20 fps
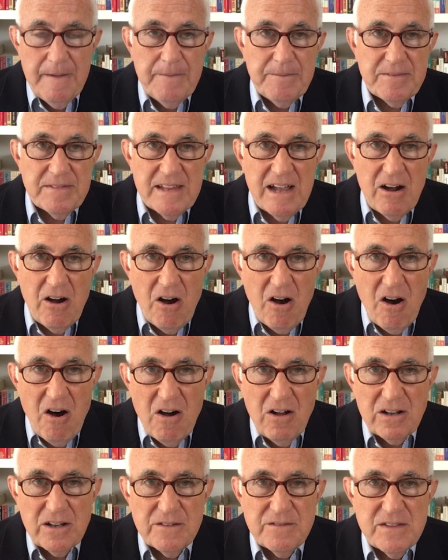Now,
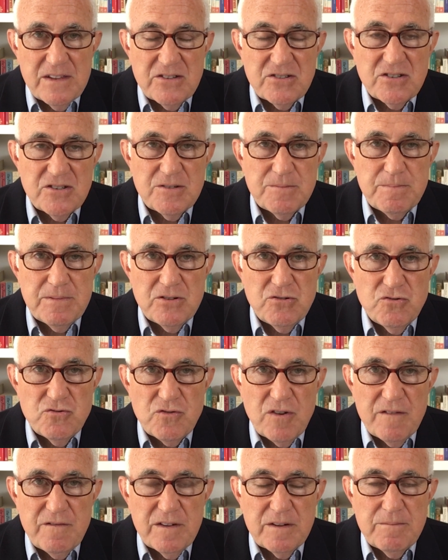all of this has been
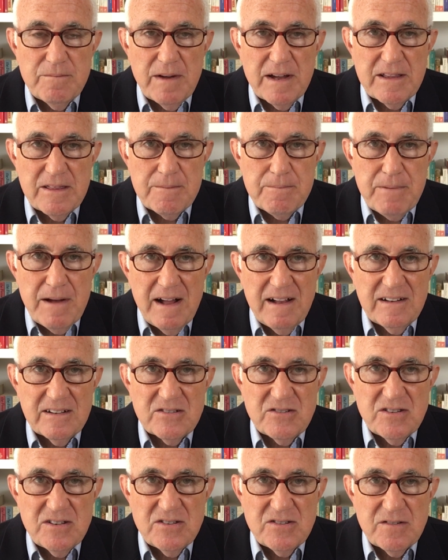driven by the
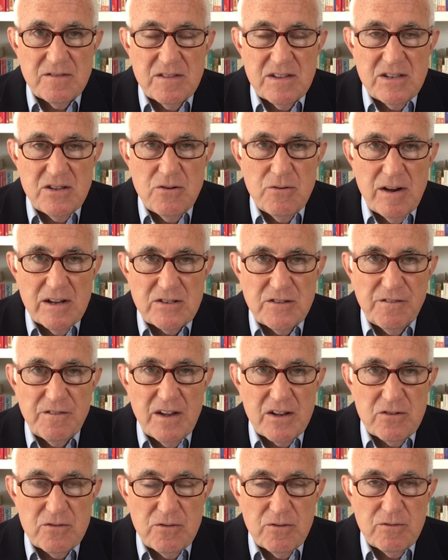policies of the US
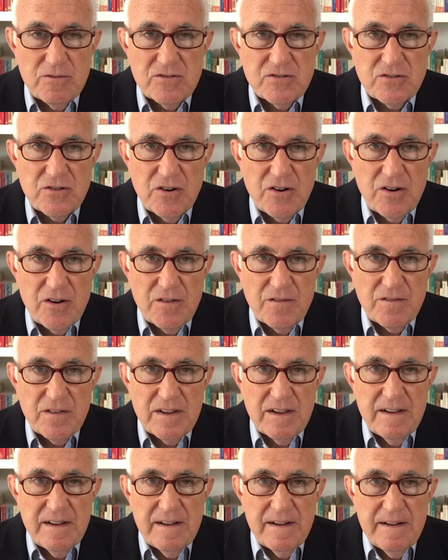Federal Reserve
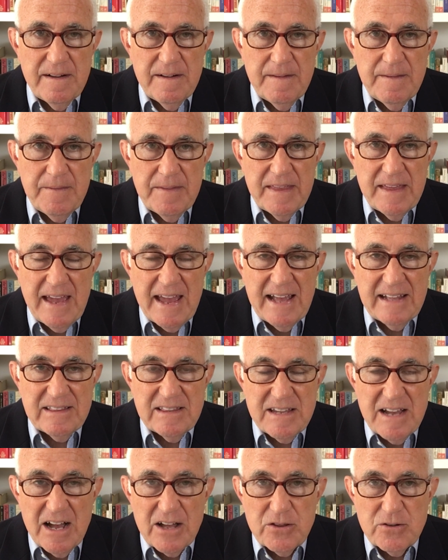and
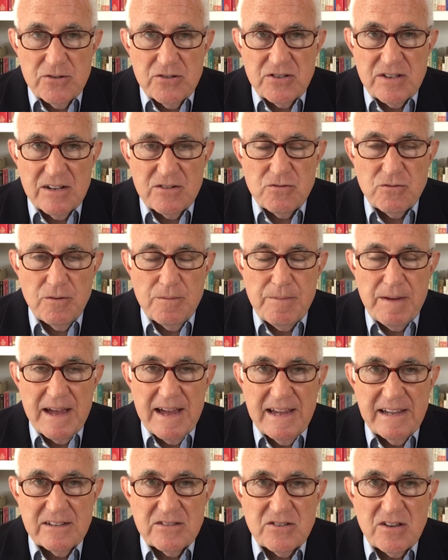the other central
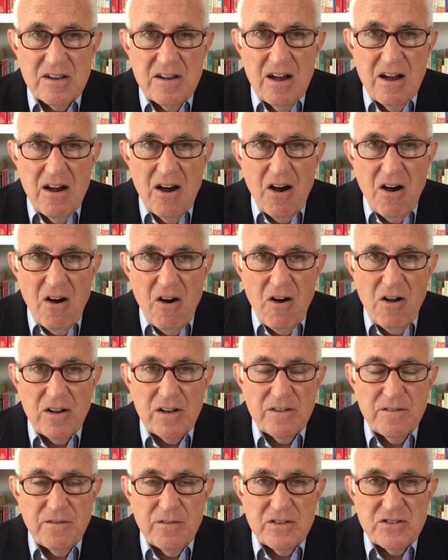banks,
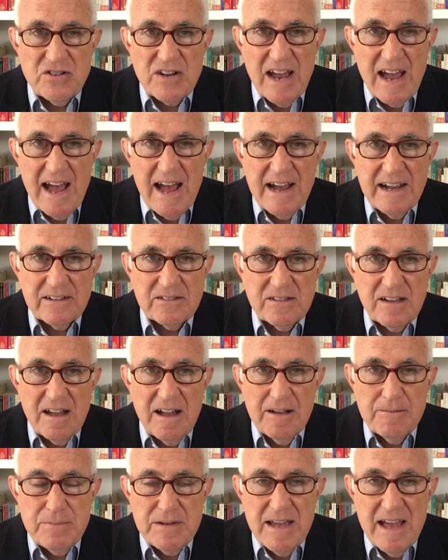all of which act
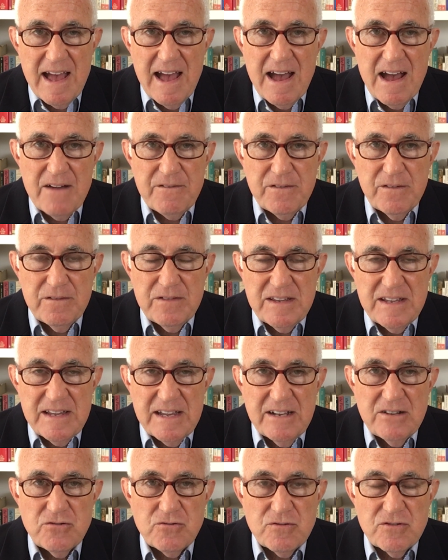on behalf of the
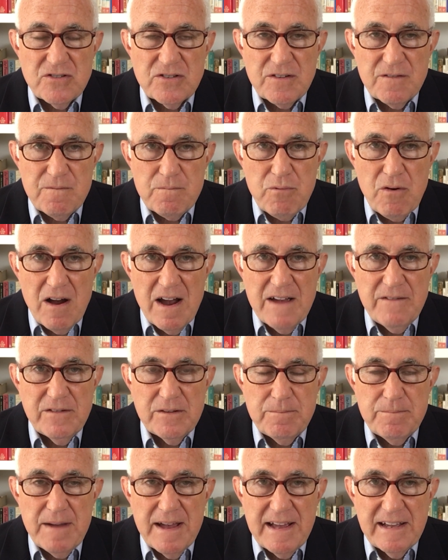interests of
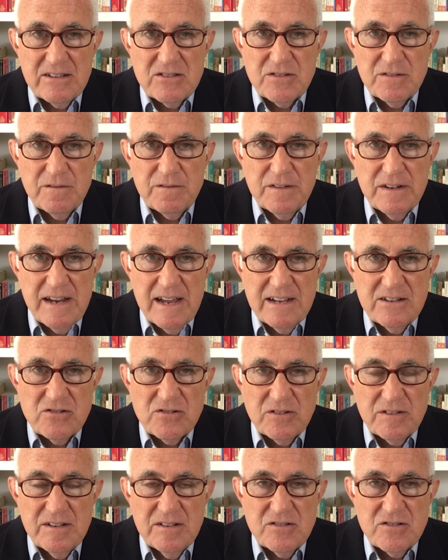private banks and
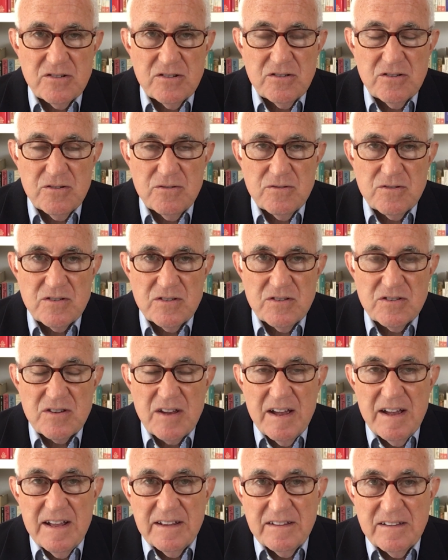financial institutions,
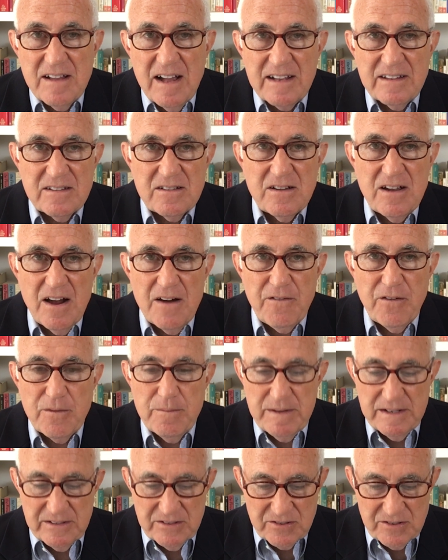not
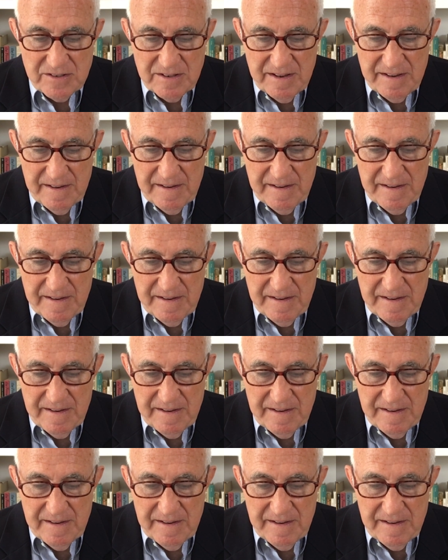governments